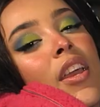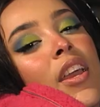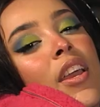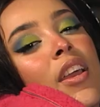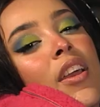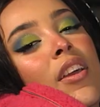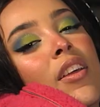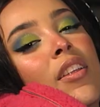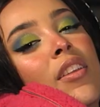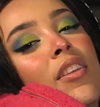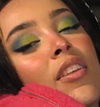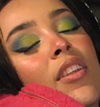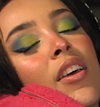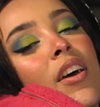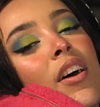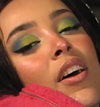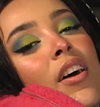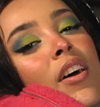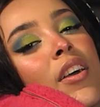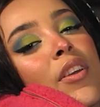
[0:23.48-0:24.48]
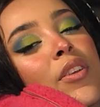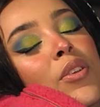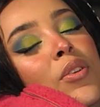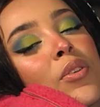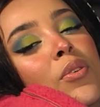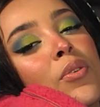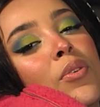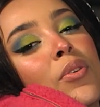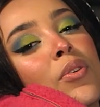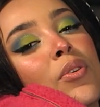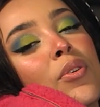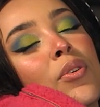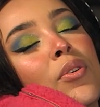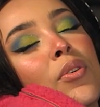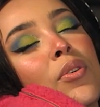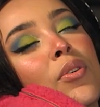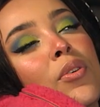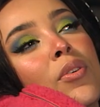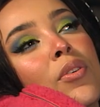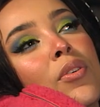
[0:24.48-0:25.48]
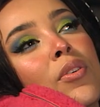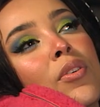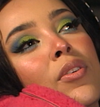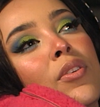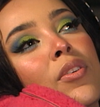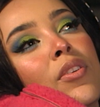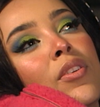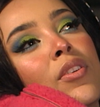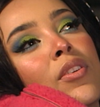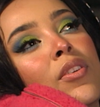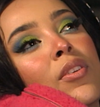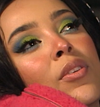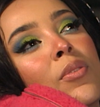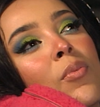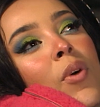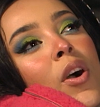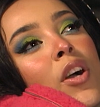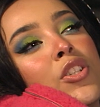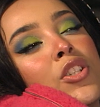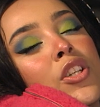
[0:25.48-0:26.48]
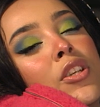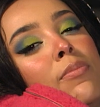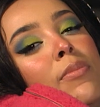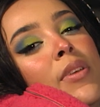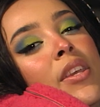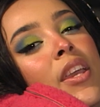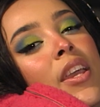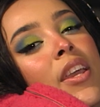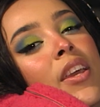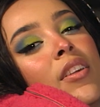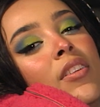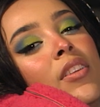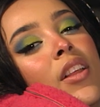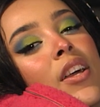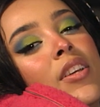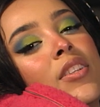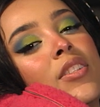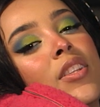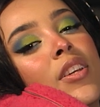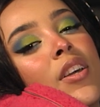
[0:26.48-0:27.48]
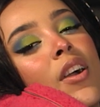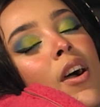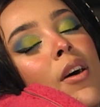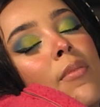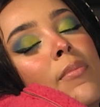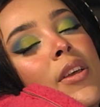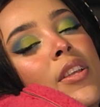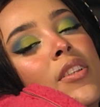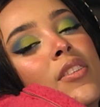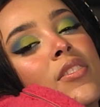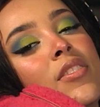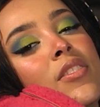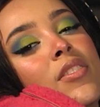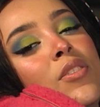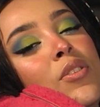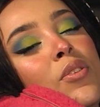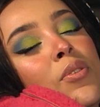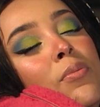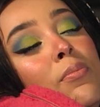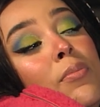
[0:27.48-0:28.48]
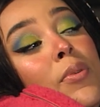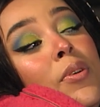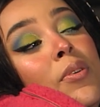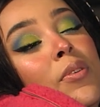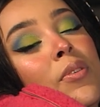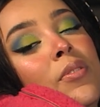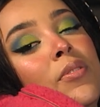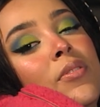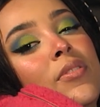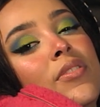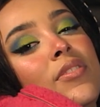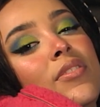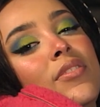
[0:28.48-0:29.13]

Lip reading: and you're watching me analyze the comments to Moo.